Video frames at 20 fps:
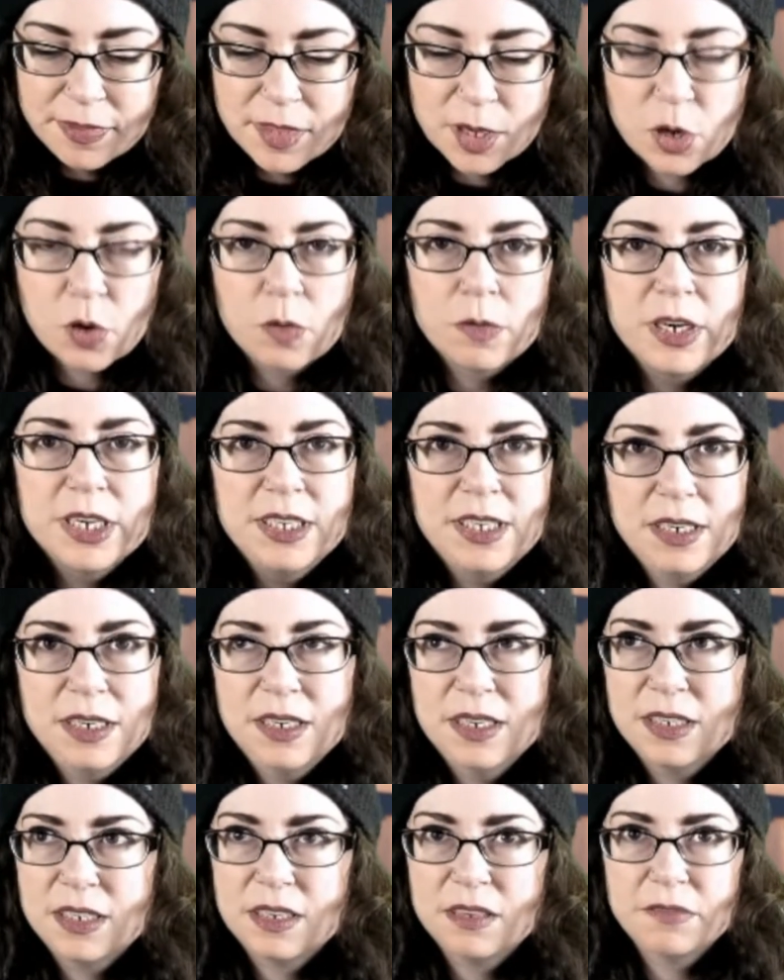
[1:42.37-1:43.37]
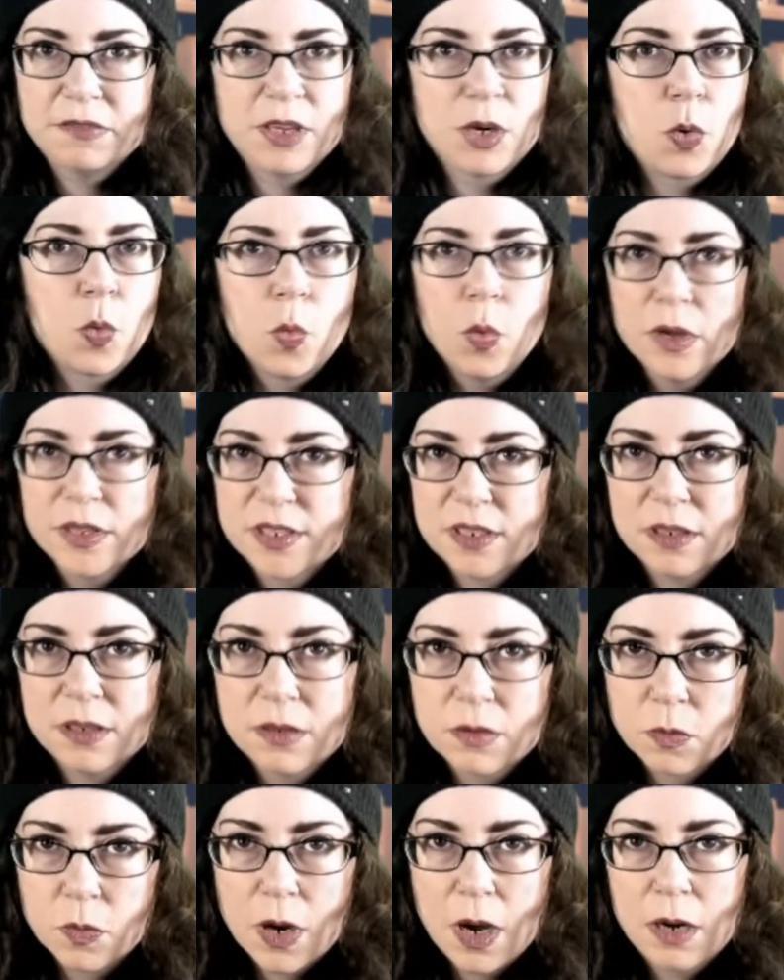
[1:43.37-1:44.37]
craziness of like what's
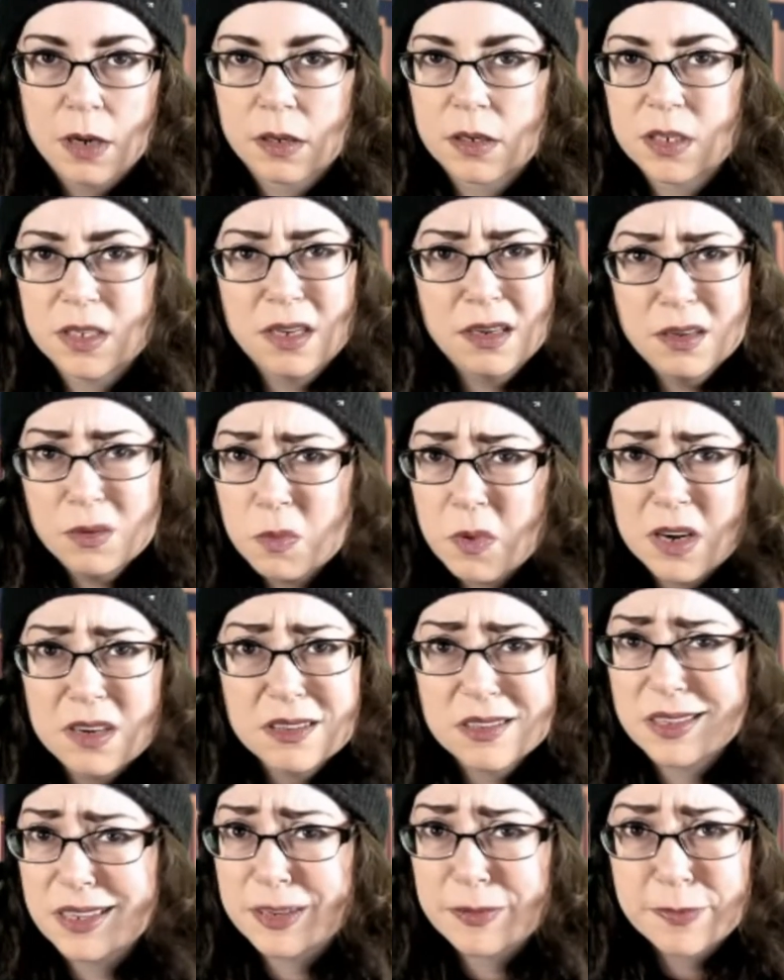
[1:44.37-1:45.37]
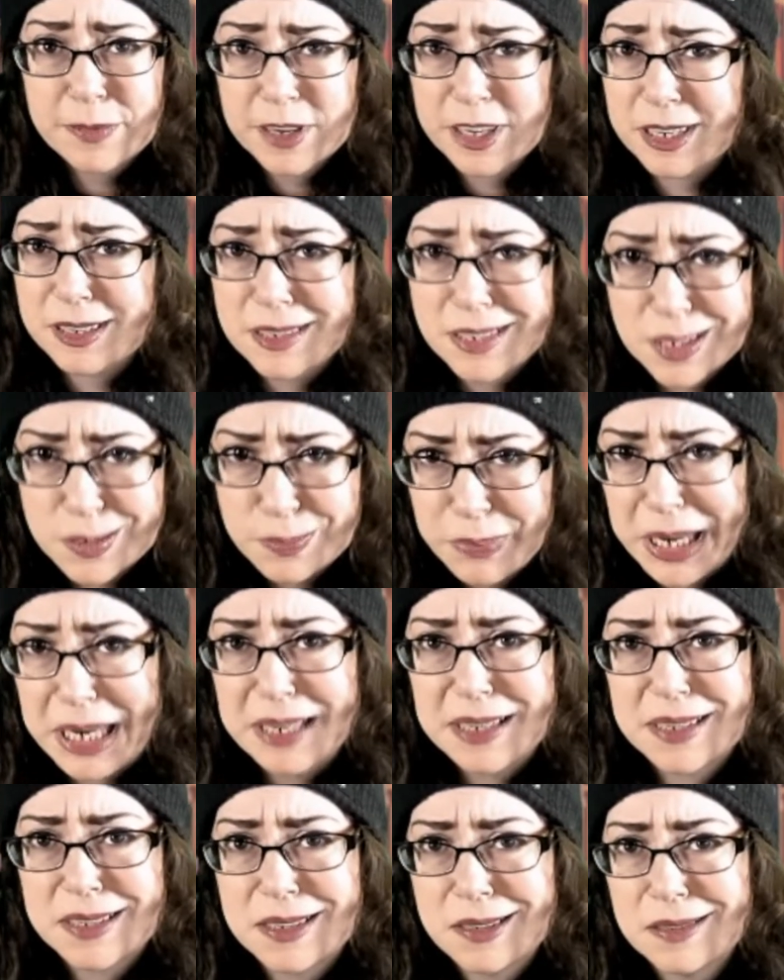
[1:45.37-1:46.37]
underwater, because underwater is like freaking
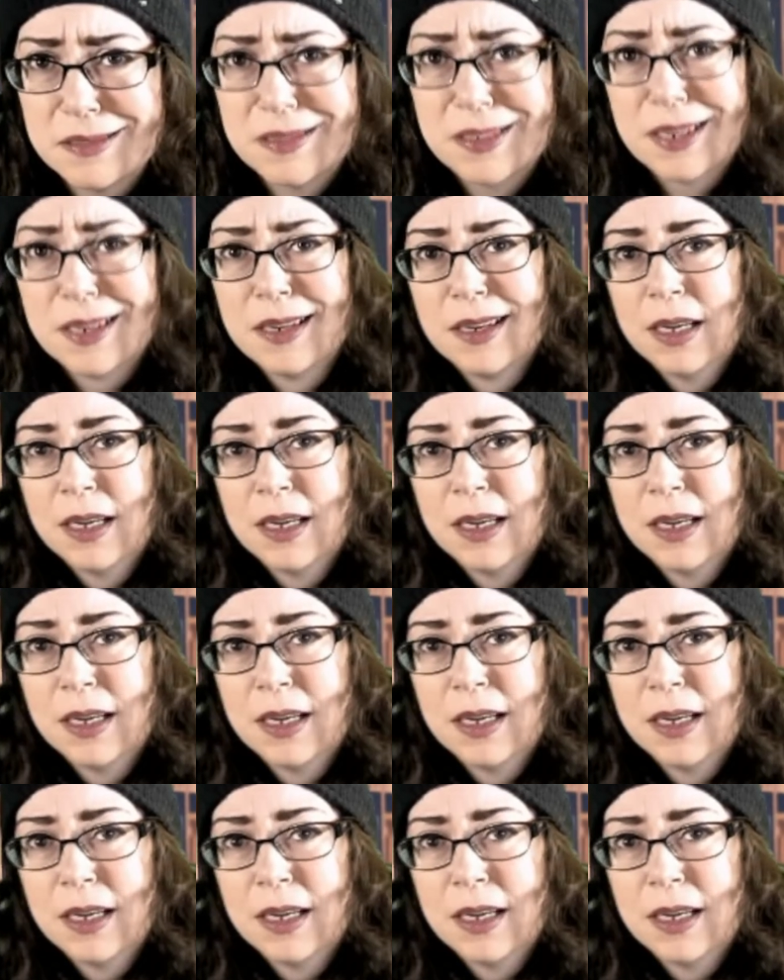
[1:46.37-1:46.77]
space, dude.